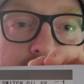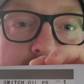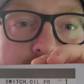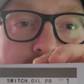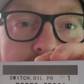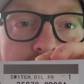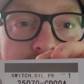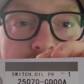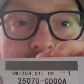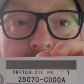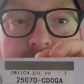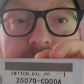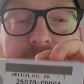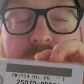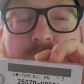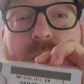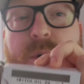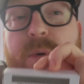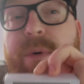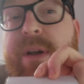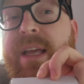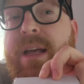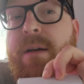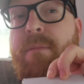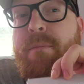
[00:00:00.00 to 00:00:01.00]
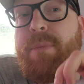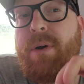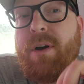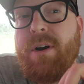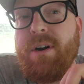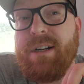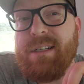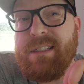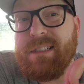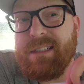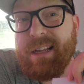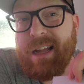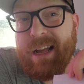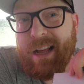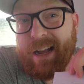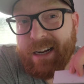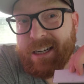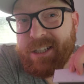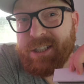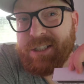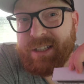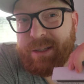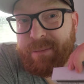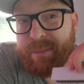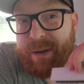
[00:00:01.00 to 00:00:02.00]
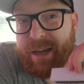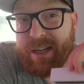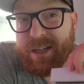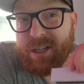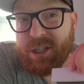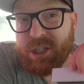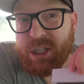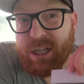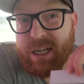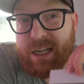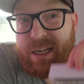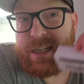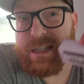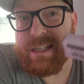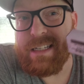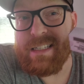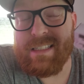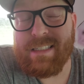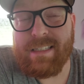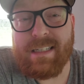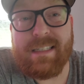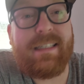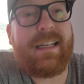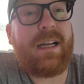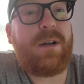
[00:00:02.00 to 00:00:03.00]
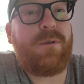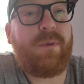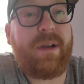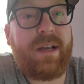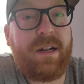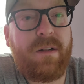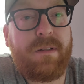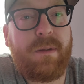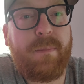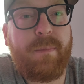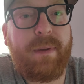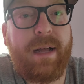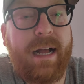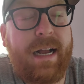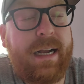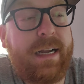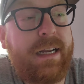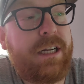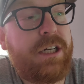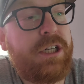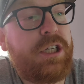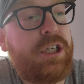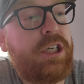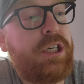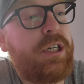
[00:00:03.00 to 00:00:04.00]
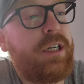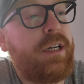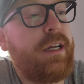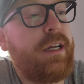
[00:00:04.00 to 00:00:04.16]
in China. The OEM part is actually made in China, and it says that right on the package.